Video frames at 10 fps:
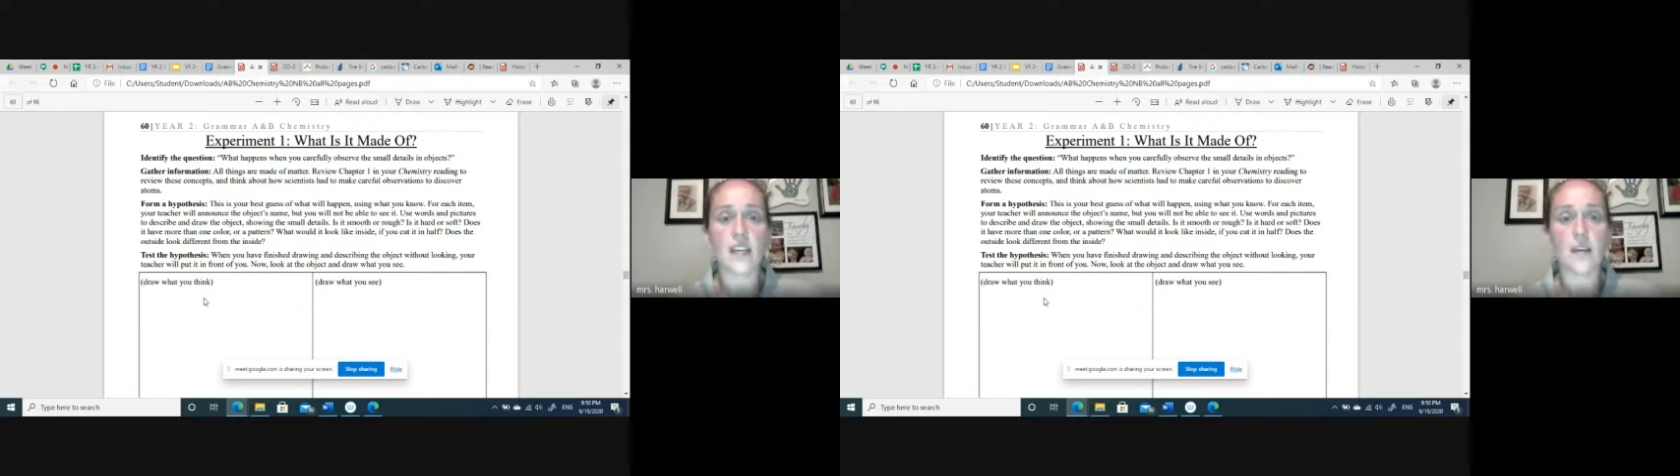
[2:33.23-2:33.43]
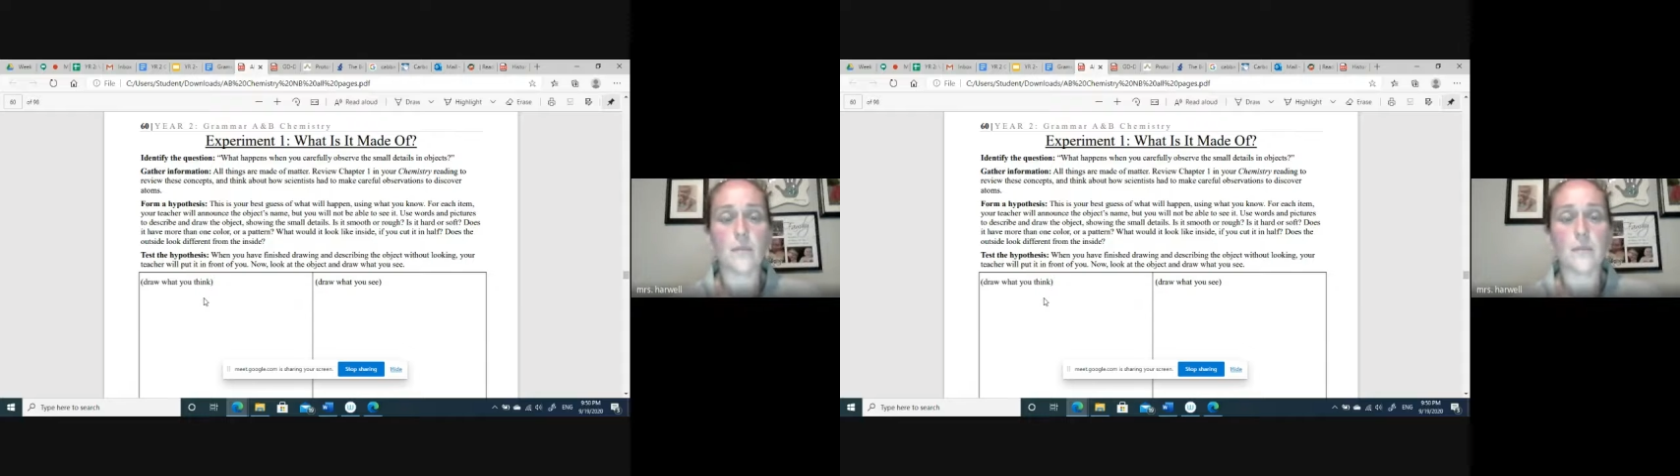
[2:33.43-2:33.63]

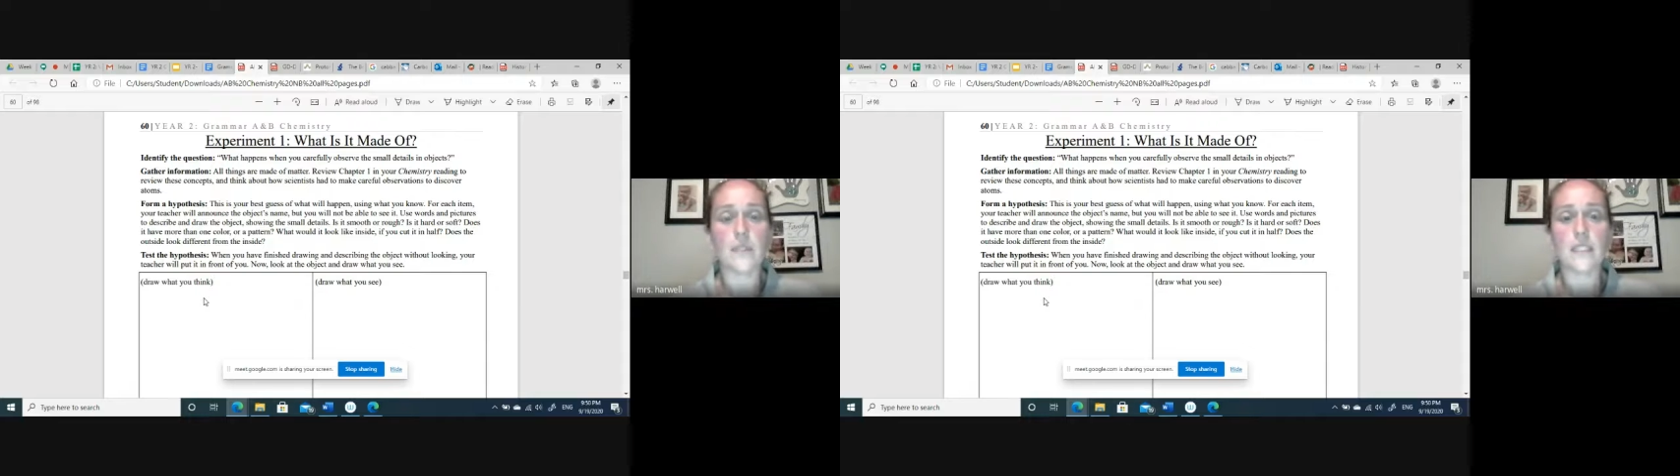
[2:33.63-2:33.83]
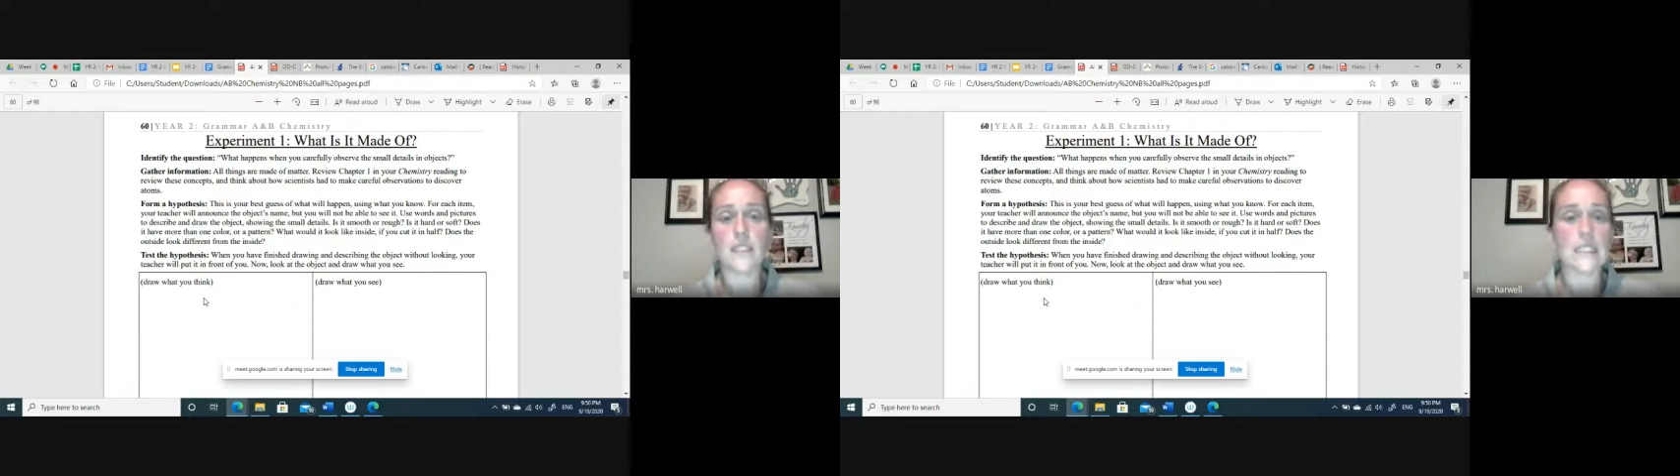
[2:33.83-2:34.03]

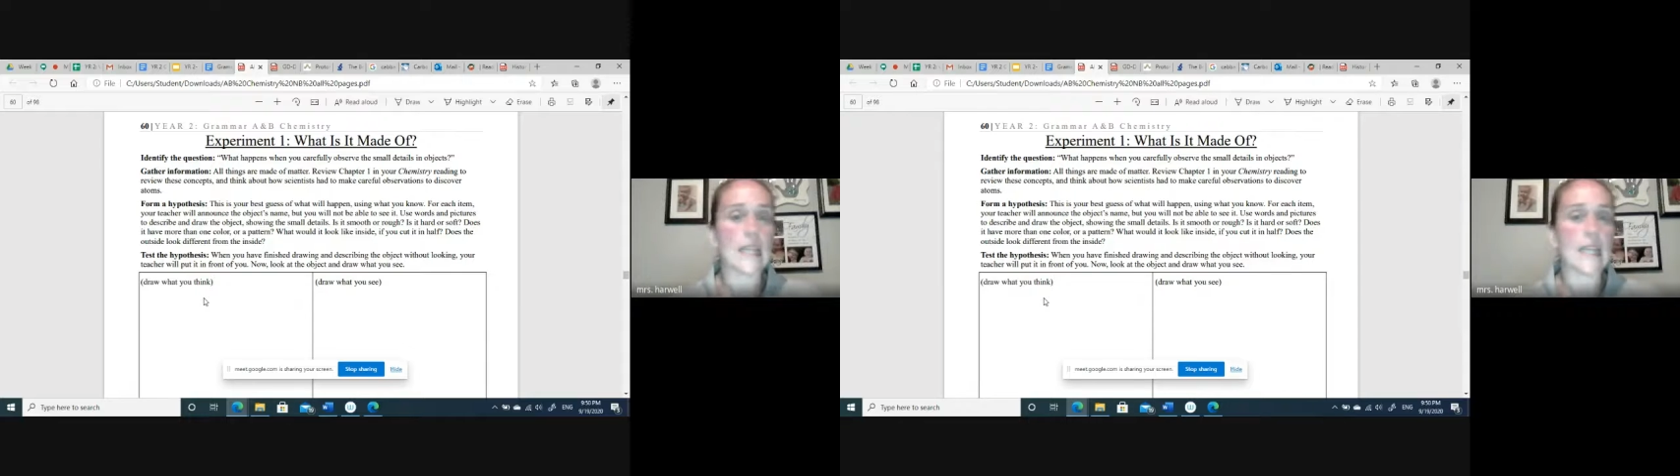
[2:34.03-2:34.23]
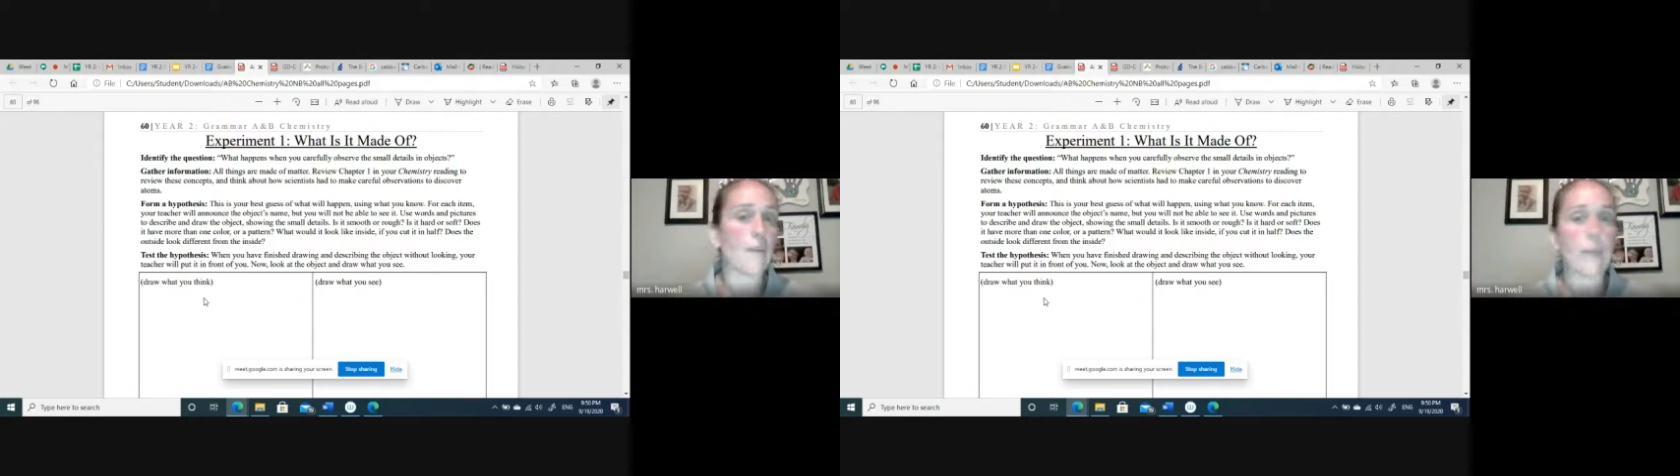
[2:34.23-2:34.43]
Does it have a